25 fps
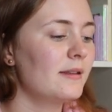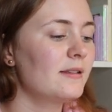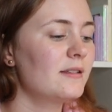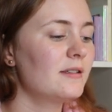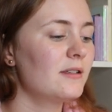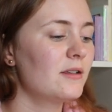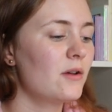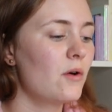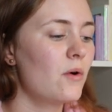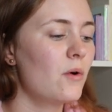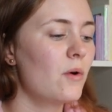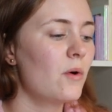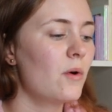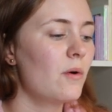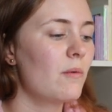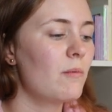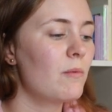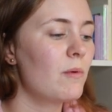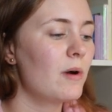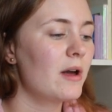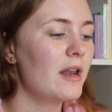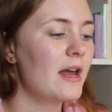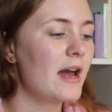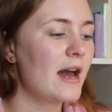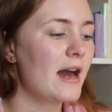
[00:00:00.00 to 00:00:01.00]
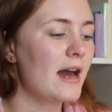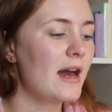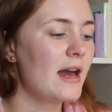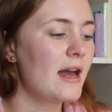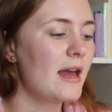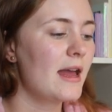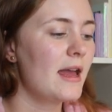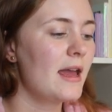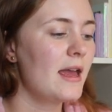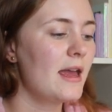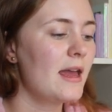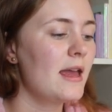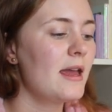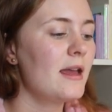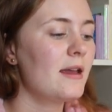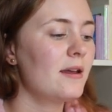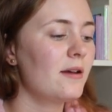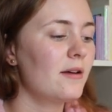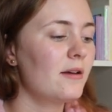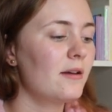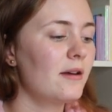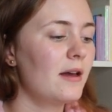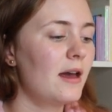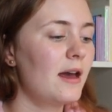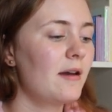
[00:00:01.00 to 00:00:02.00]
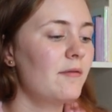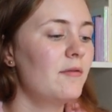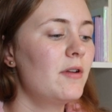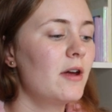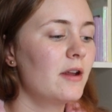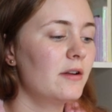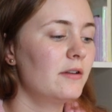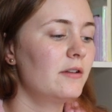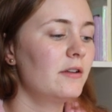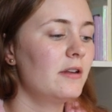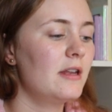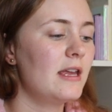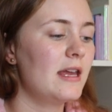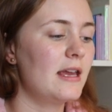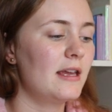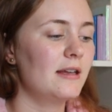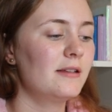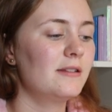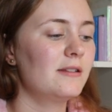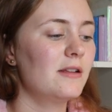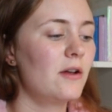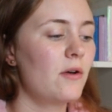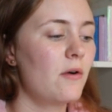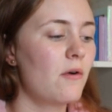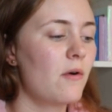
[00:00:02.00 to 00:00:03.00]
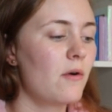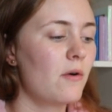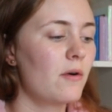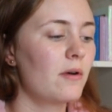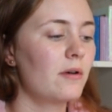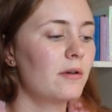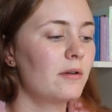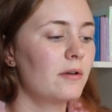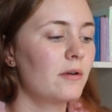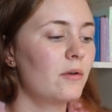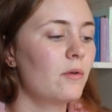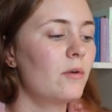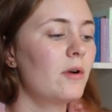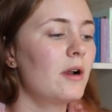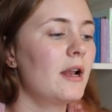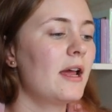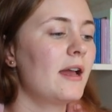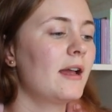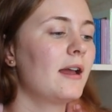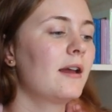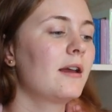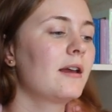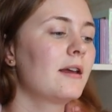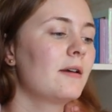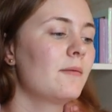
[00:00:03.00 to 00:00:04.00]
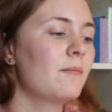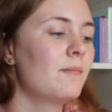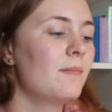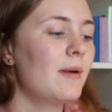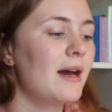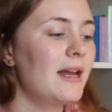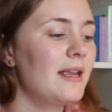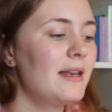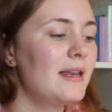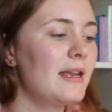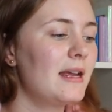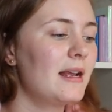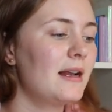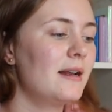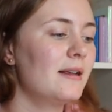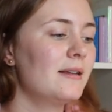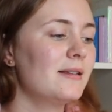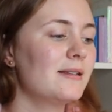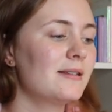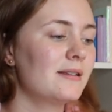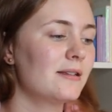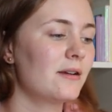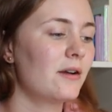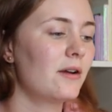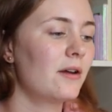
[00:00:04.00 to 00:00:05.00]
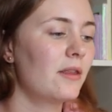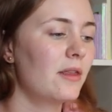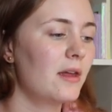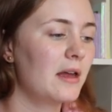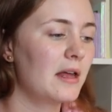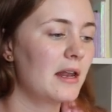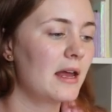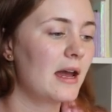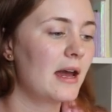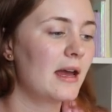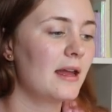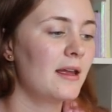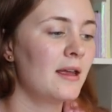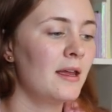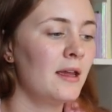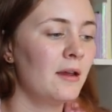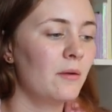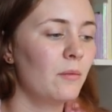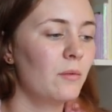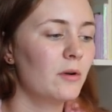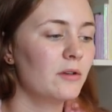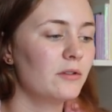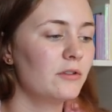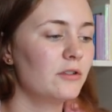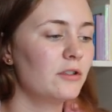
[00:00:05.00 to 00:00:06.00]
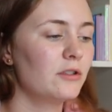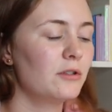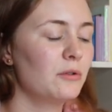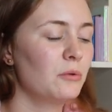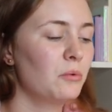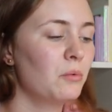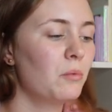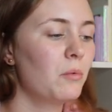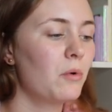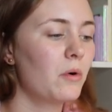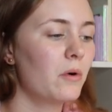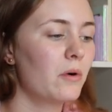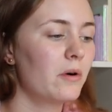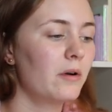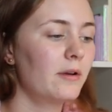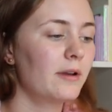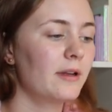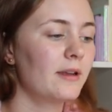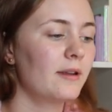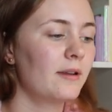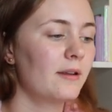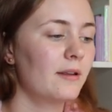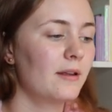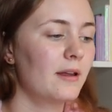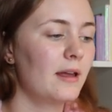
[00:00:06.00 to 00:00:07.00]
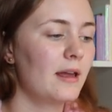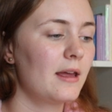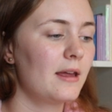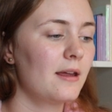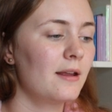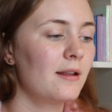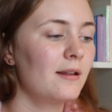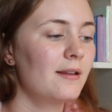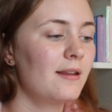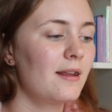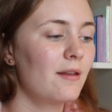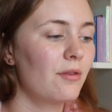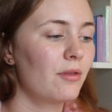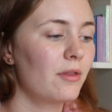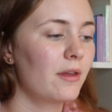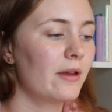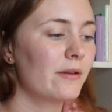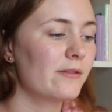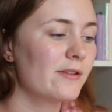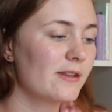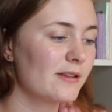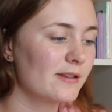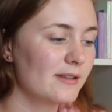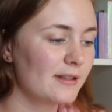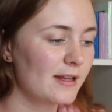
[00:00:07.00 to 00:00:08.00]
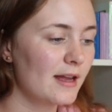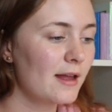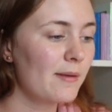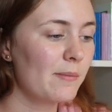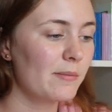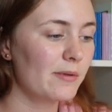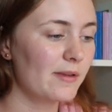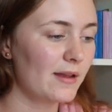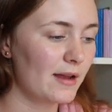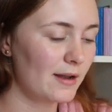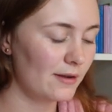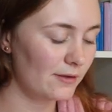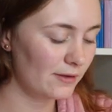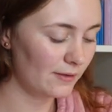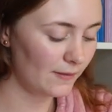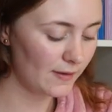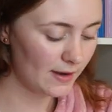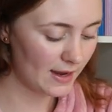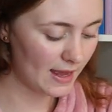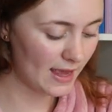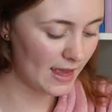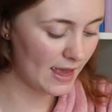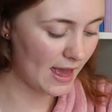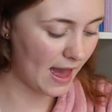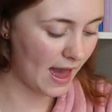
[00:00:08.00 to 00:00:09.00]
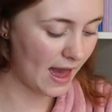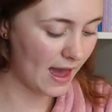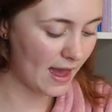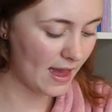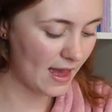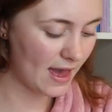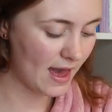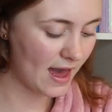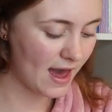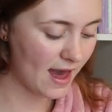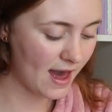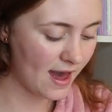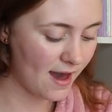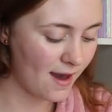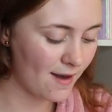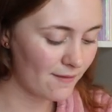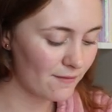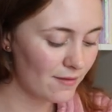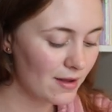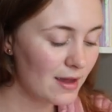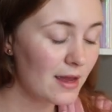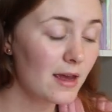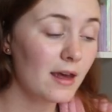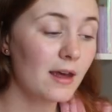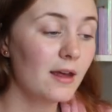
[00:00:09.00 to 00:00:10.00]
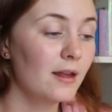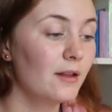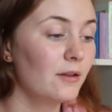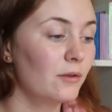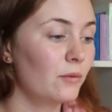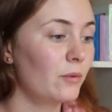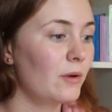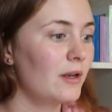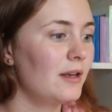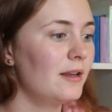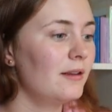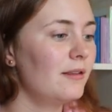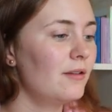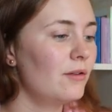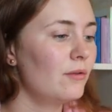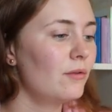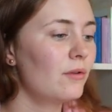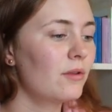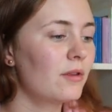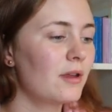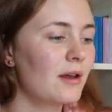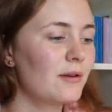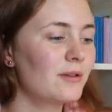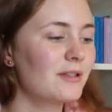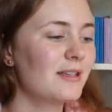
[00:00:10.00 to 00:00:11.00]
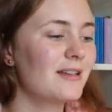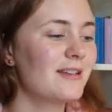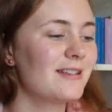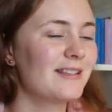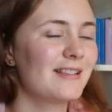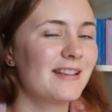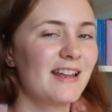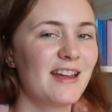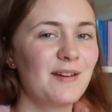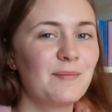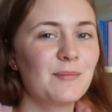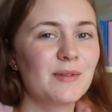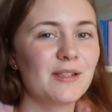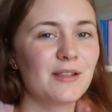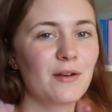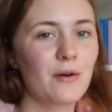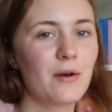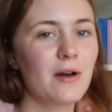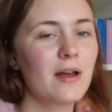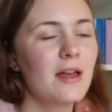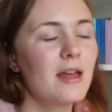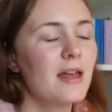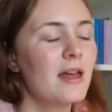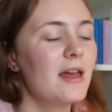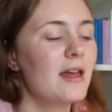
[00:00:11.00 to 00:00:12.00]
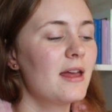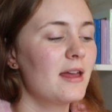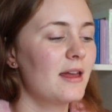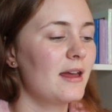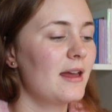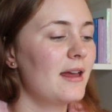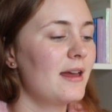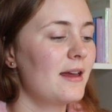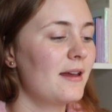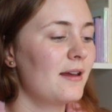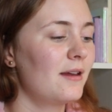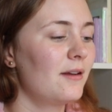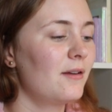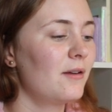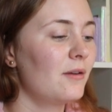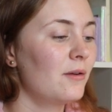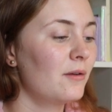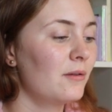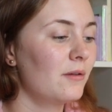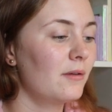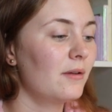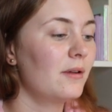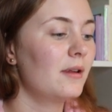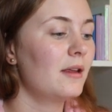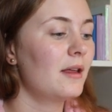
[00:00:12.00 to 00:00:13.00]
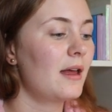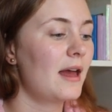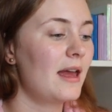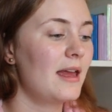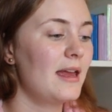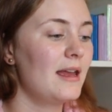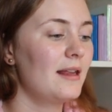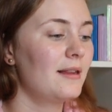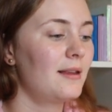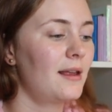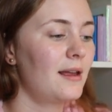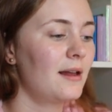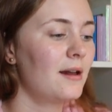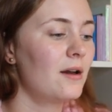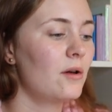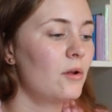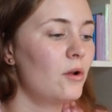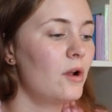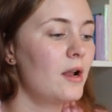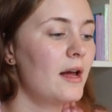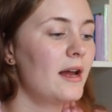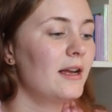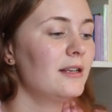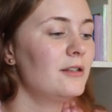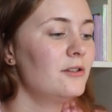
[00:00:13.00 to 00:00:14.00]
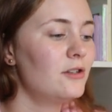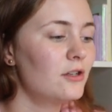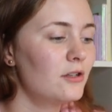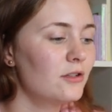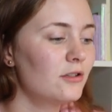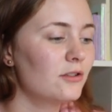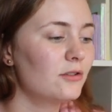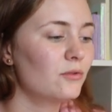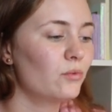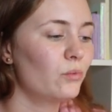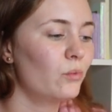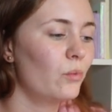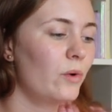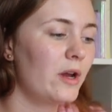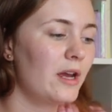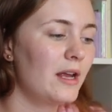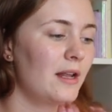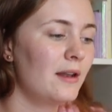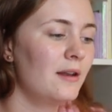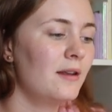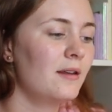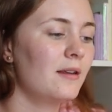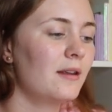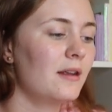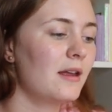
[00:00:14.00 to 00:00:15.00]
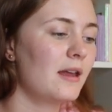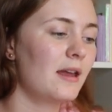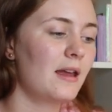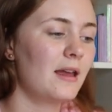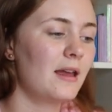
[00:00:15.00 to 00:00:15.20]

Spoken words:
so what I have done today, so, or like my dailies are that I want to walk 10,000 steps, and today I have 22,000 steps, so I hit that goal. I just read